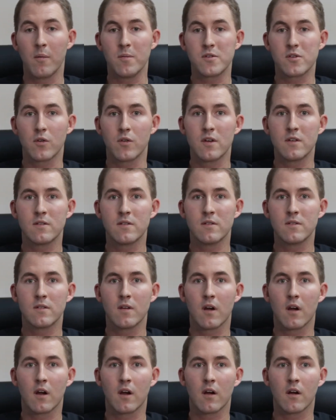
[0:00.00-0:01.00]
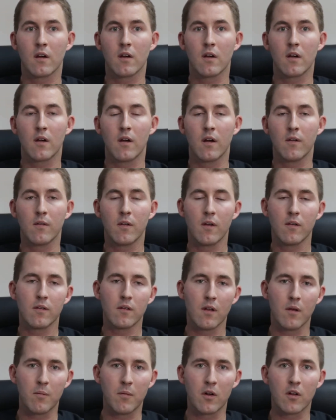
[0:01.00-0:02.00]
So this is a
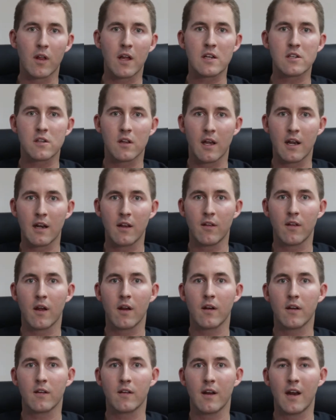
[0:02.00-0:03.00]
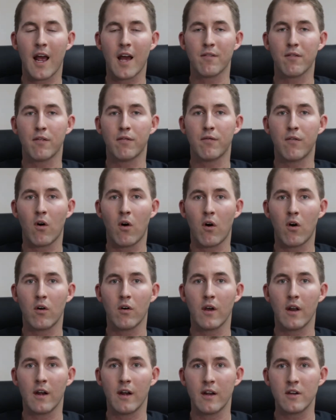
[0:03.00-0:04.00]
middle-aged lady that did have a
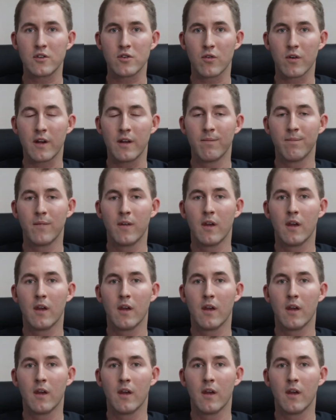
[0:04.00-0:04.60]
fall and an injury,